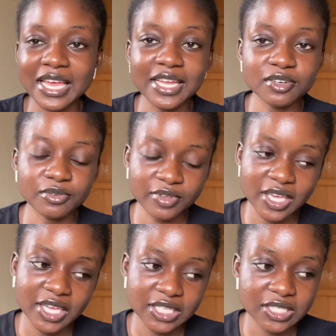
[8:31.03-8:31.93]
end of
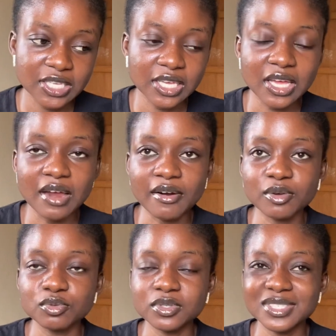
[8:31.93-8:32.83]
year intake
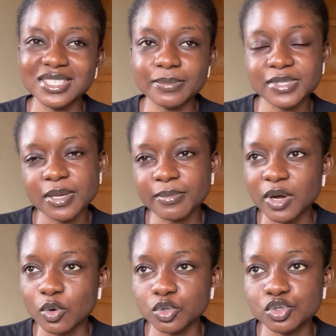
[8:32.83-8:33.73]
around September
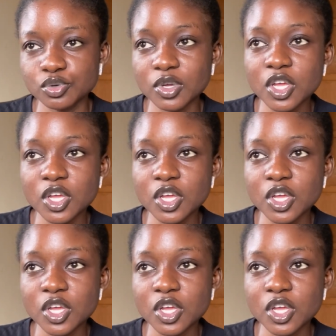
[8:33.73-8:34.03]
or so.